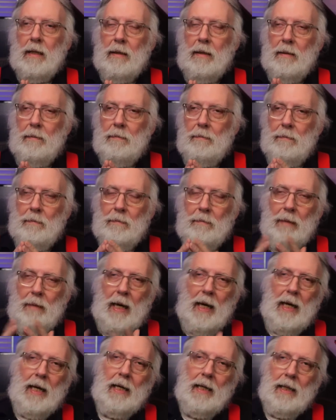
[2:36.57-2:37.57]

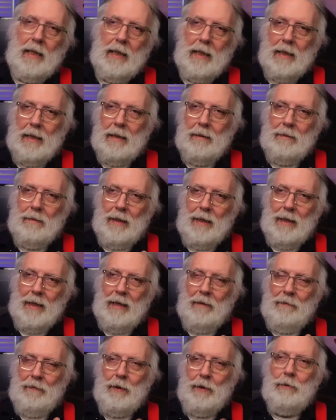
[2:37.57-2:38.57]

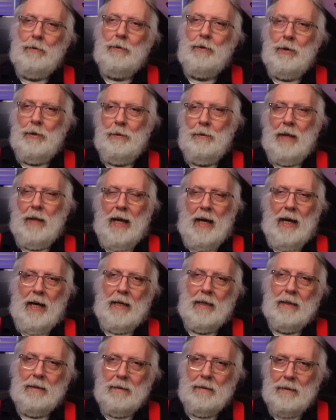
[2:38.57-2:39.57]
If you do
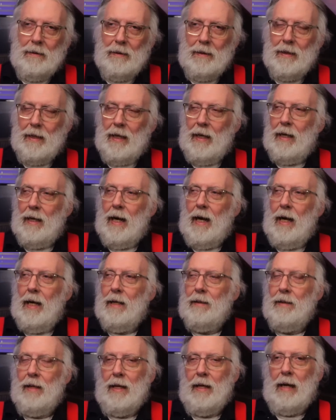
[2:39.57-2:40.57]
that, then
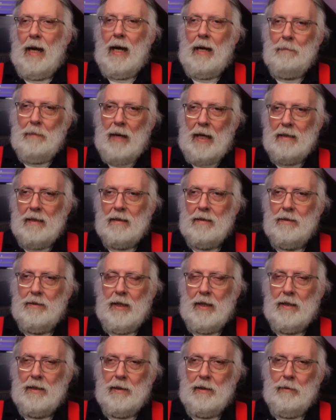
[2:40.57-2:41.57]
my
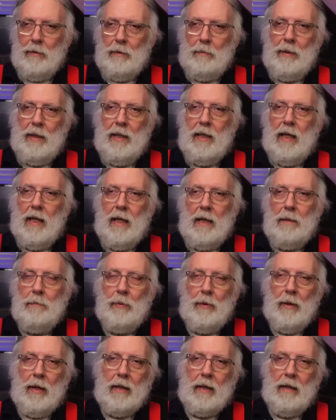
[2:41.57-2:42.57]
suggestion would be to
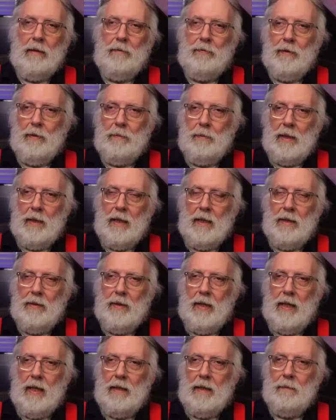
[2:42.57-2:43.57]
unplug it from the
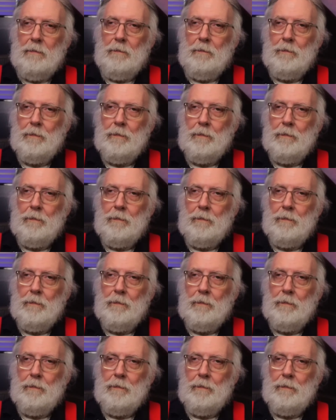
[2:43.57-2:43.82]
internet.